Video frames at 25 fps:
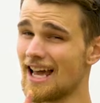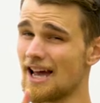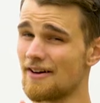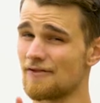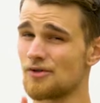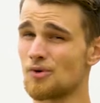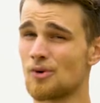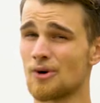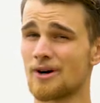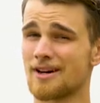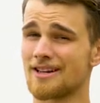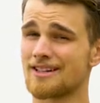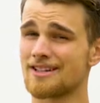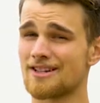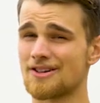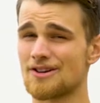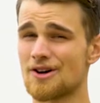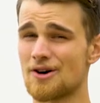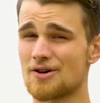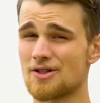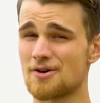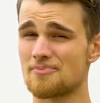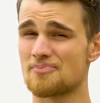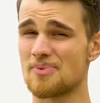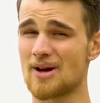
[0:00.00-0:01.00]
Ever wanted to
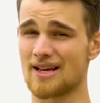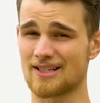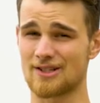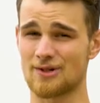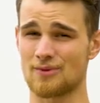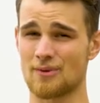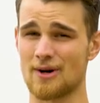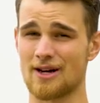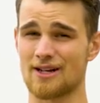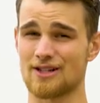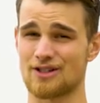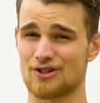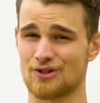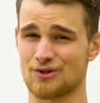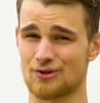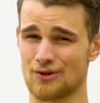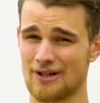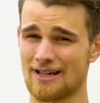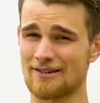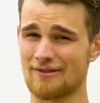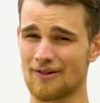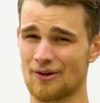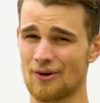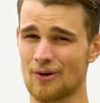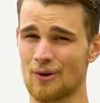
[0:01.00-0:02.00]
know the best way to
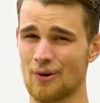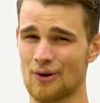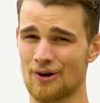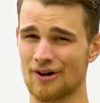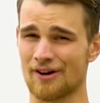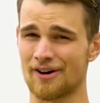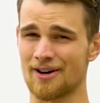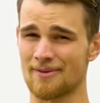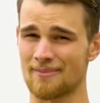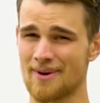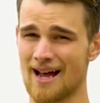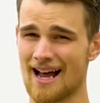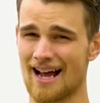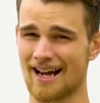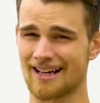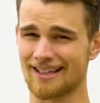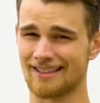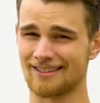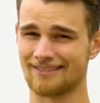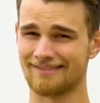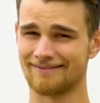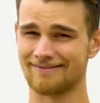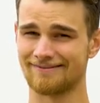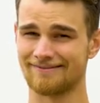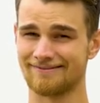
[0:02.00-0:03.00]
screen record on a
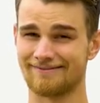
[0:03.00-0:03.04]
Mac?